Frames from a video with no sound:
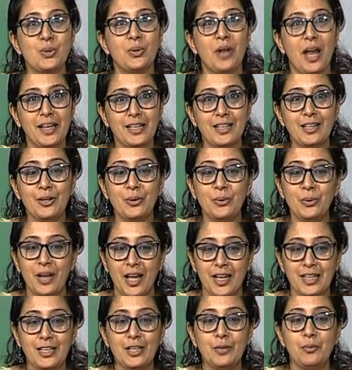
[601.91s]
So lightly, or
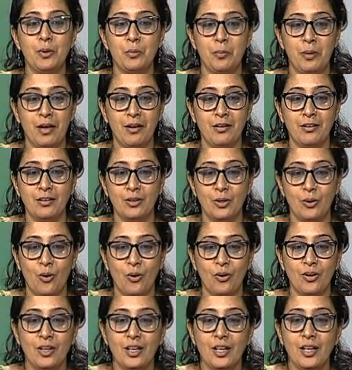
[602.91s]
oh, lightly we bear her
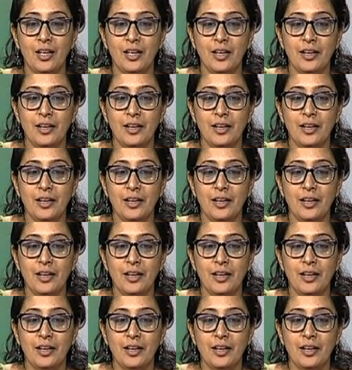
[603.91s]
along.